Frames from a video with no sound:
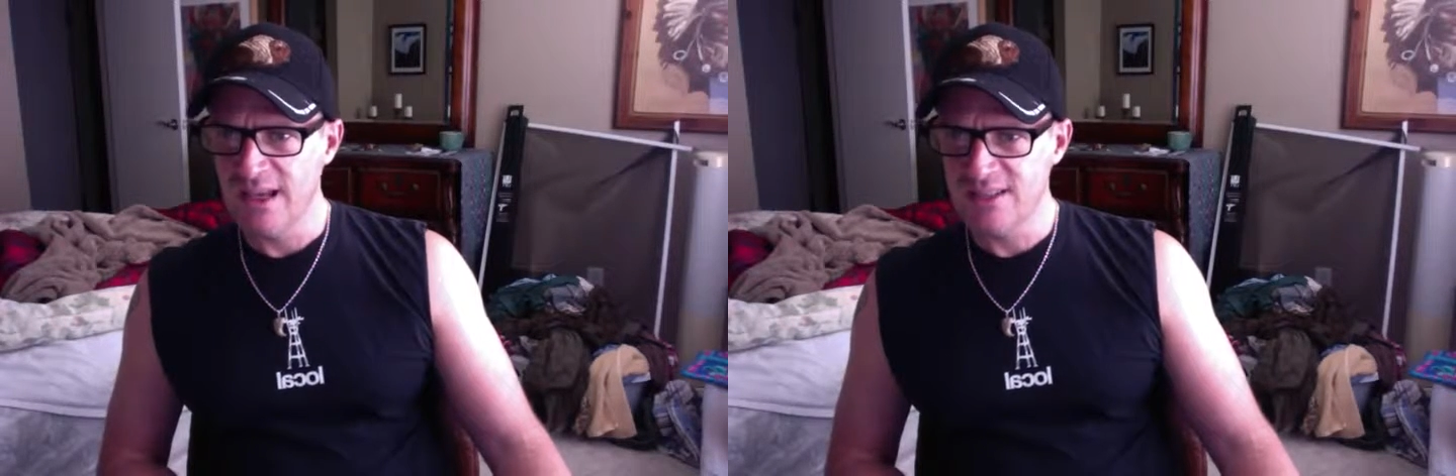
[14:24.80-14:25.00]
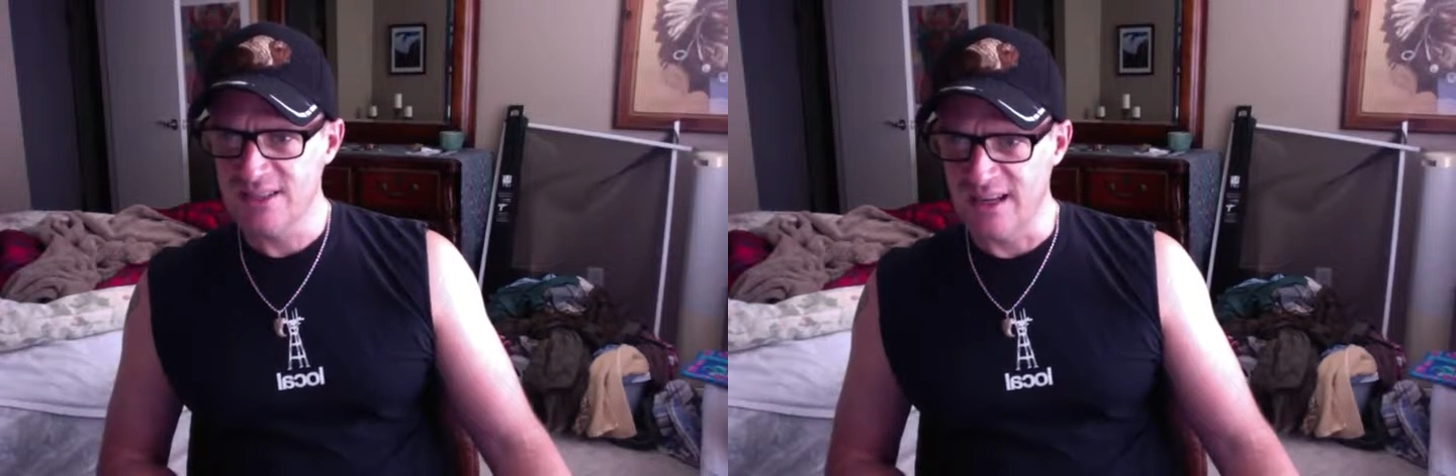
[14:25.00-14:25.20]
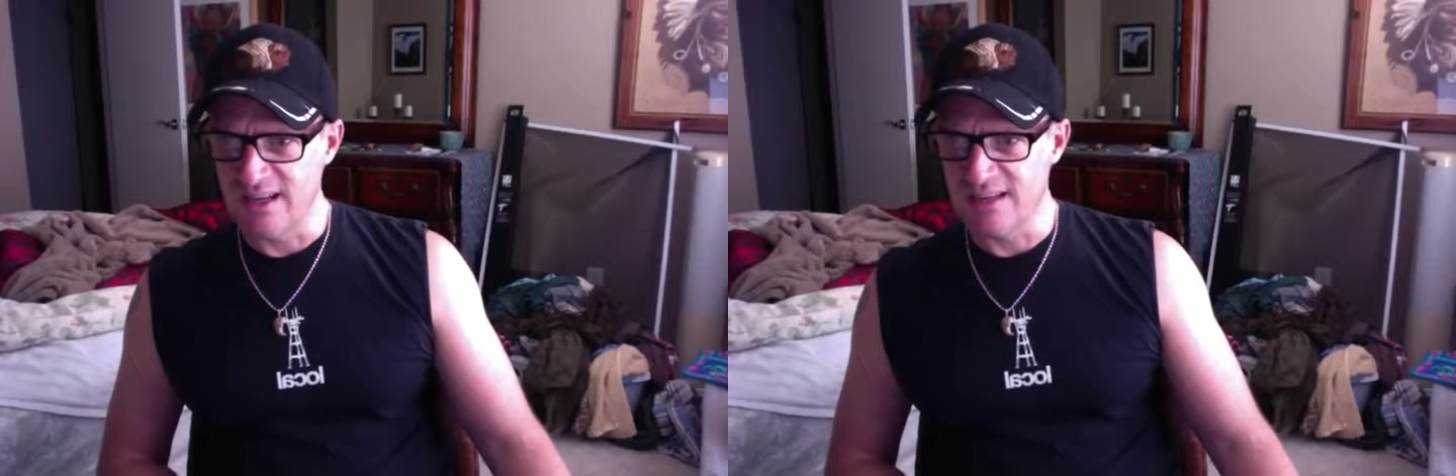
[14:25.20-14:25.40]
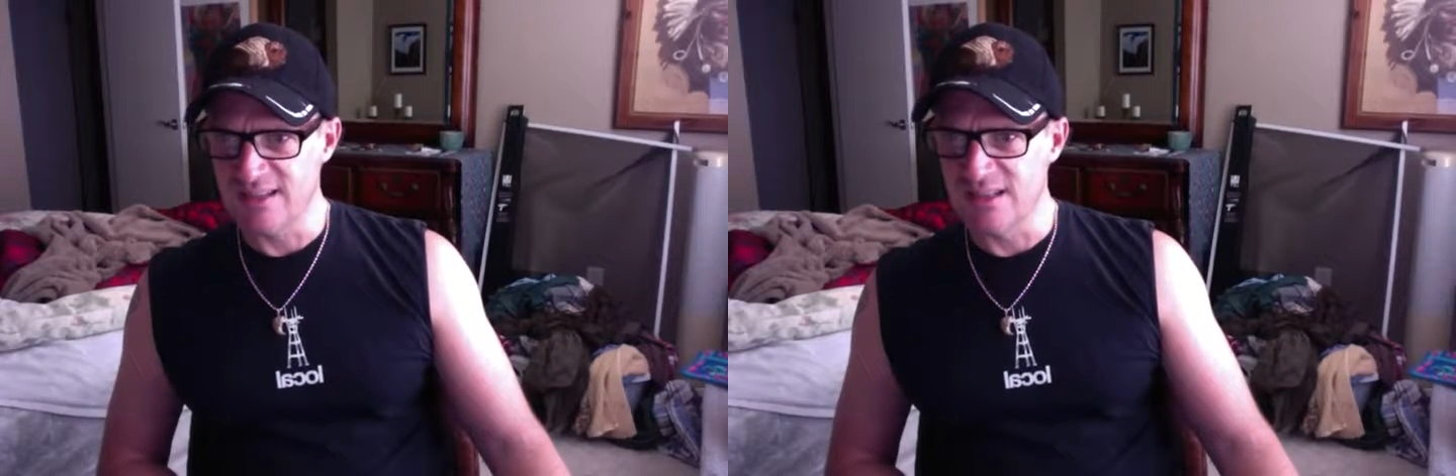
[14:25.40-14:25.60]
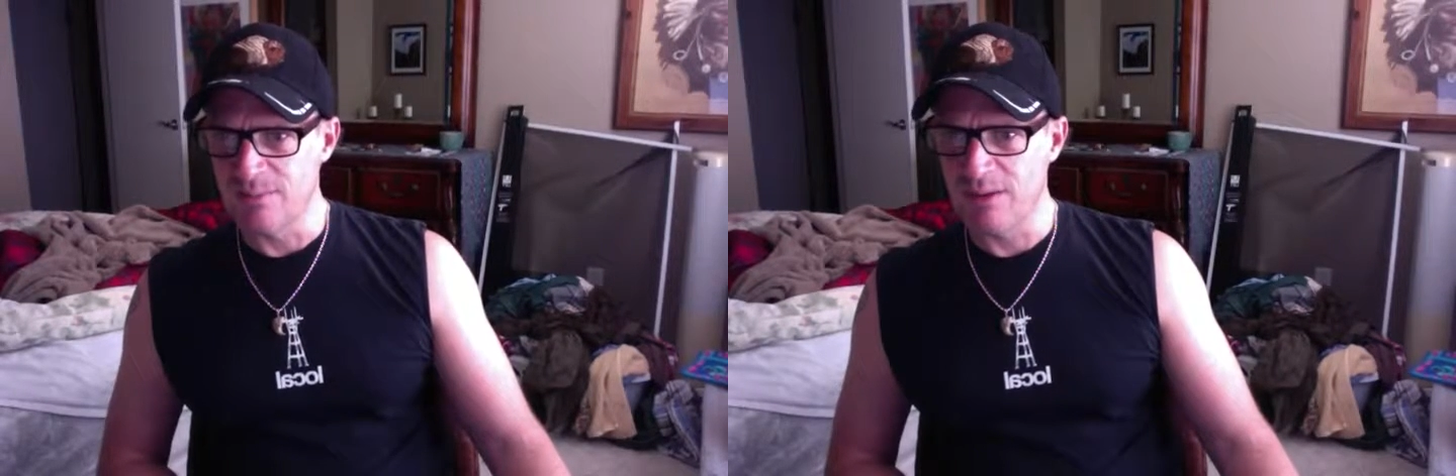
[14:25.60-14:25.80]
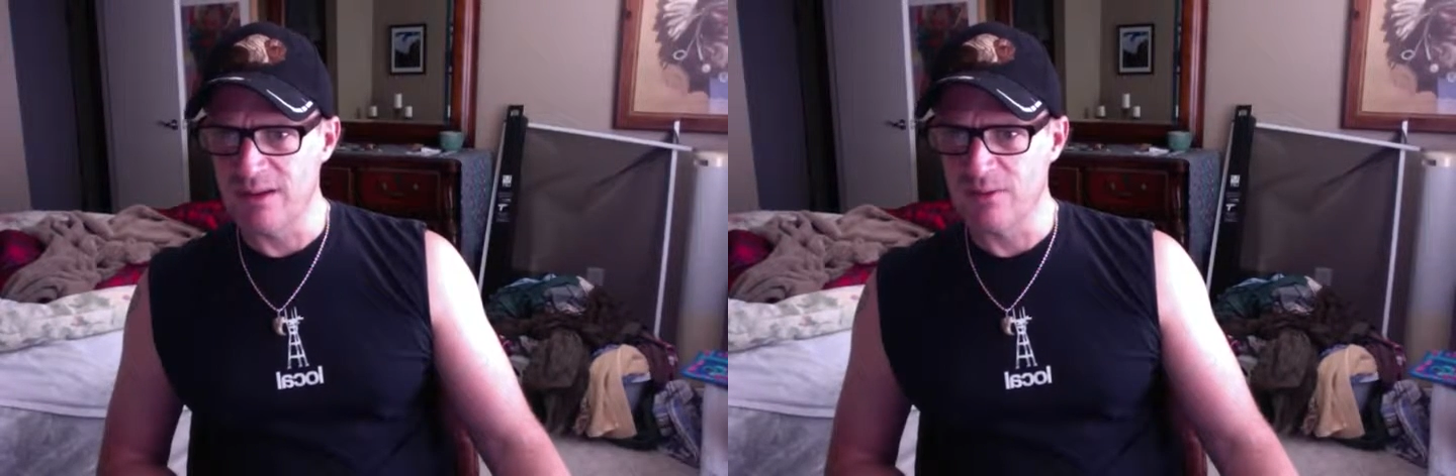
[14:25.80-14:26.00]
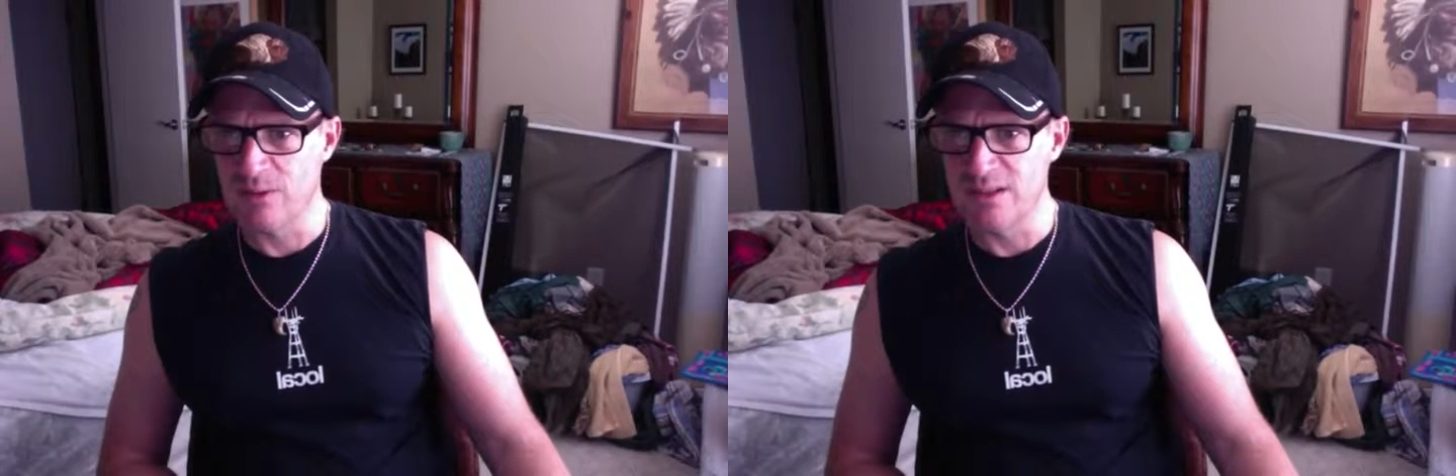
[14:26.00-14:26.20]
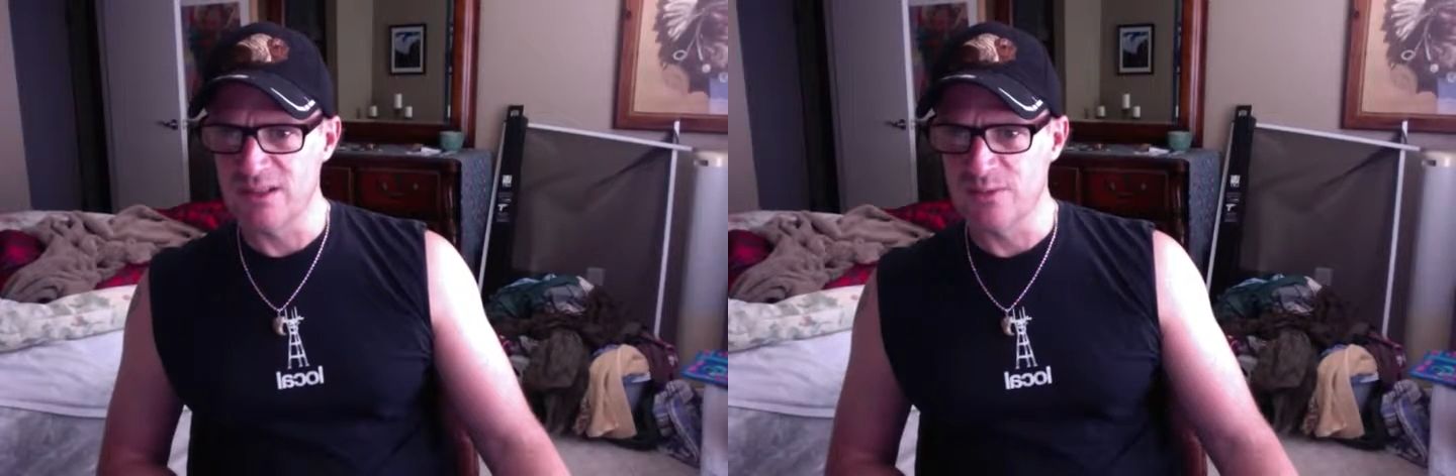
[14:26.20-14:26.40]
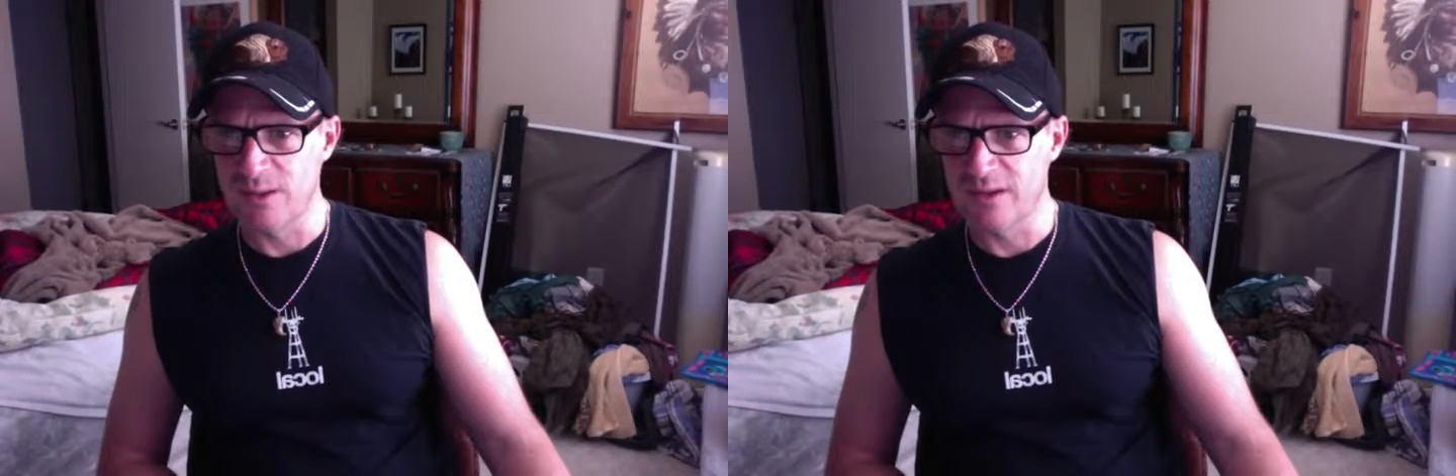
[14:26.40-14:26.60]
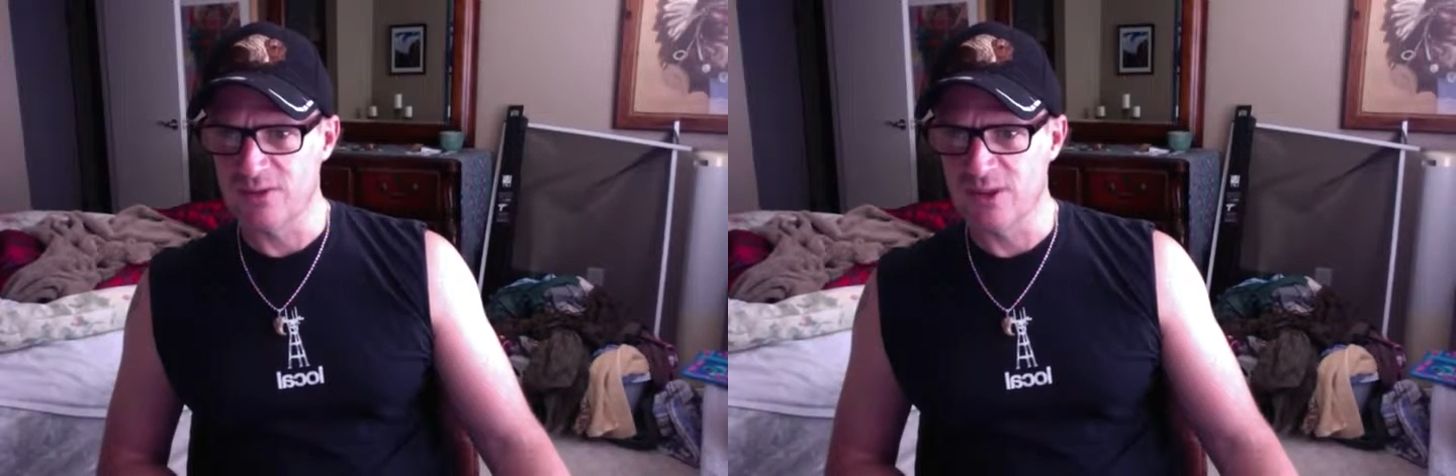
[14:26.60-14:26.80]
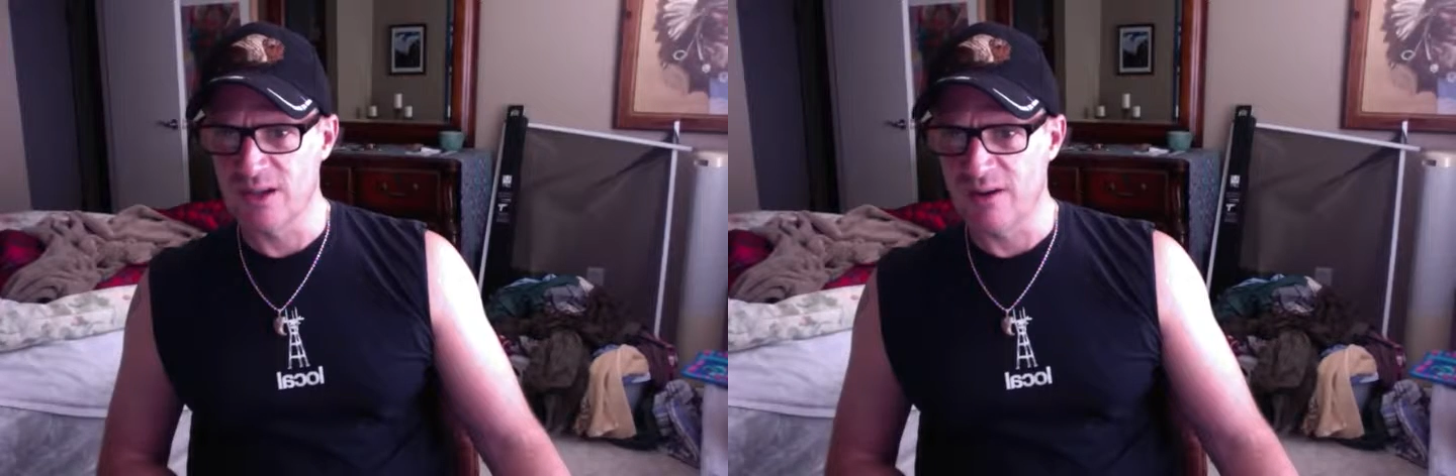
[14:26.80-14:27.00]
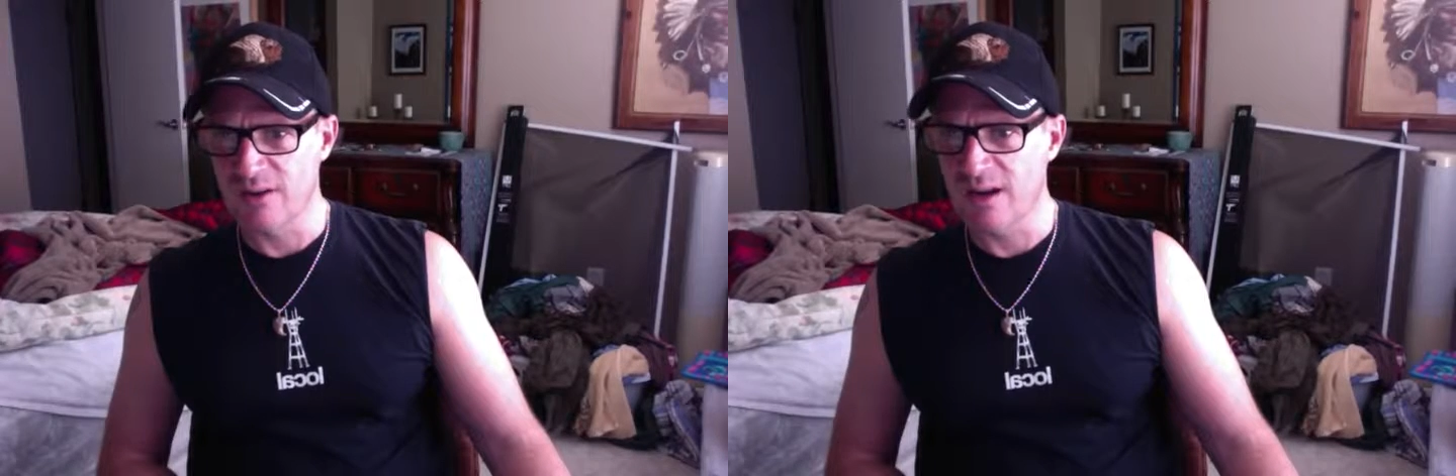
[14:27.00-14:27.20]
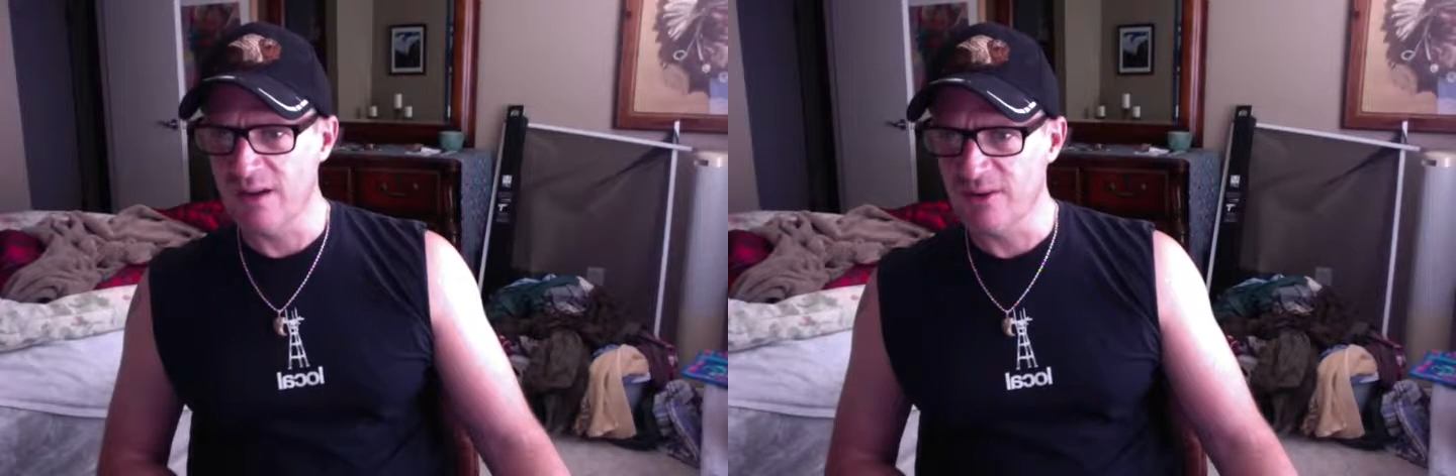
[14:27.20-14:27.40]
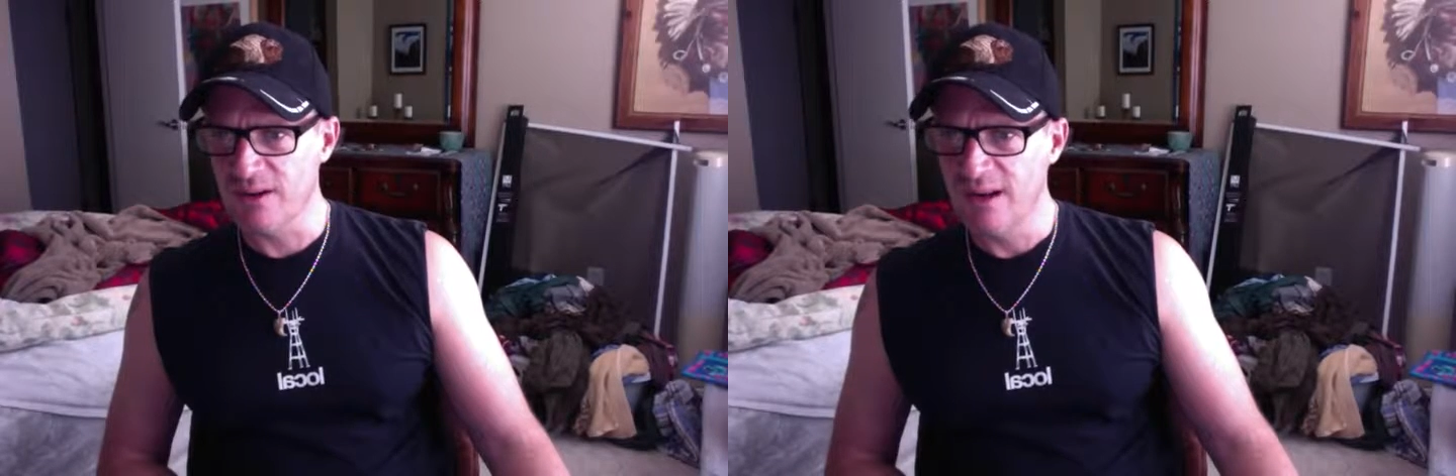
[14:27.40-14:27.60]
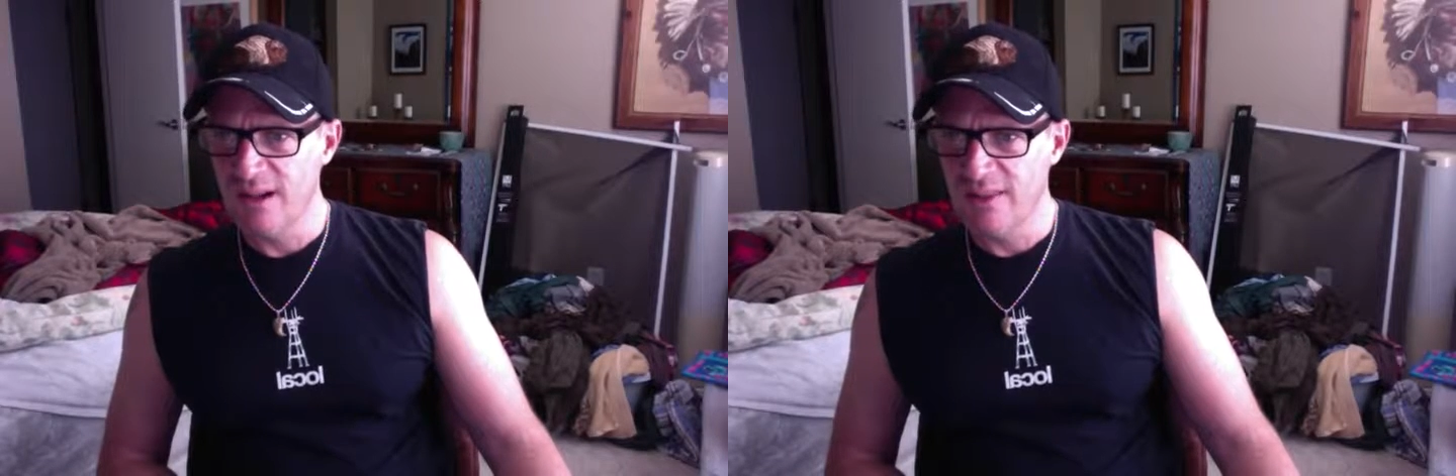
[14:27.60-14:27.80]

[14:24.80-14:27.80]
Stated as independent reasons plaintiff should not recover.